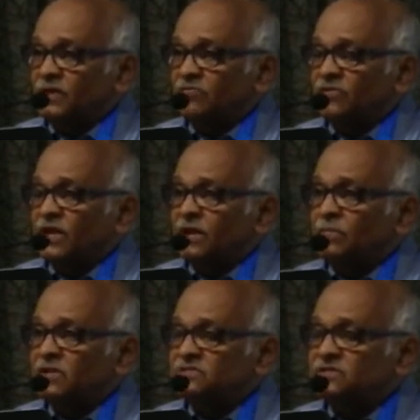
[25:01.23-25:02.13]
If an
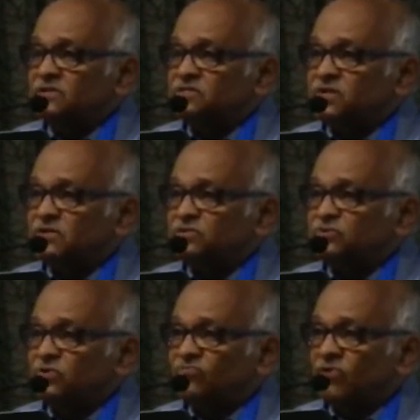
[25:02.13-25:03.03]
animal is in distress
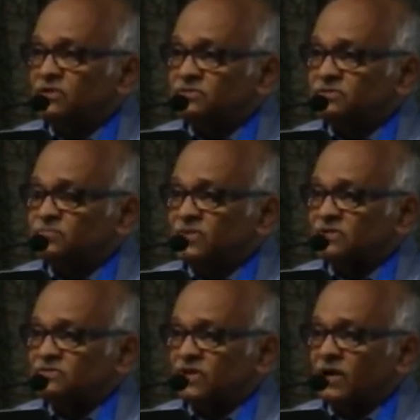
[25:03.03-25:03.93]
due to floods,
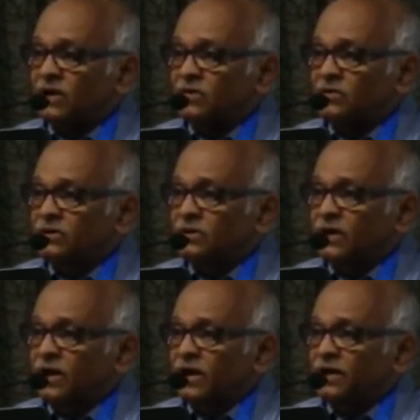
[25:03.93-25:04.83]
cyclone,
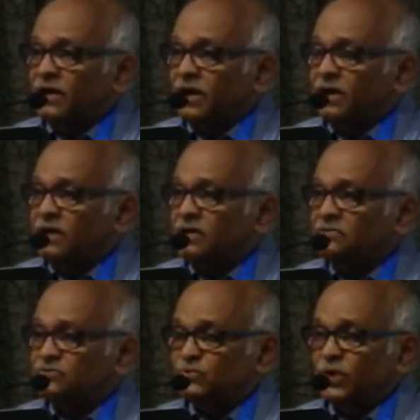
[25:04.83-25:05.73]

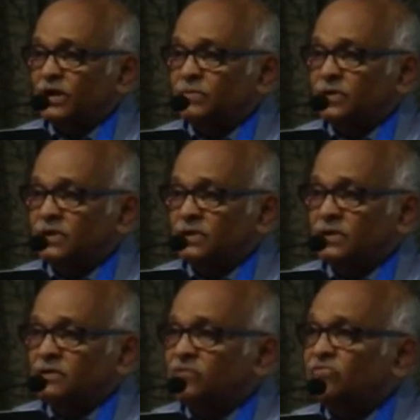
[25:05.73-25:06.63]
hurricane,
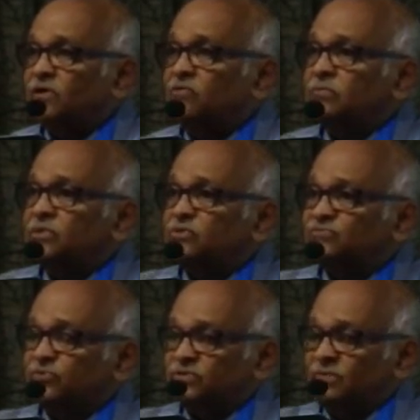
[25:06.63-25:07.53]
tsunami, the fund will be
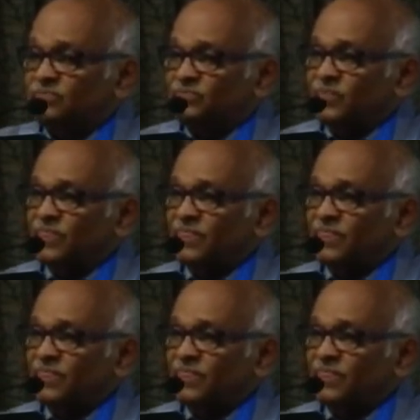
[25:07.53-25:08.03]
used for them.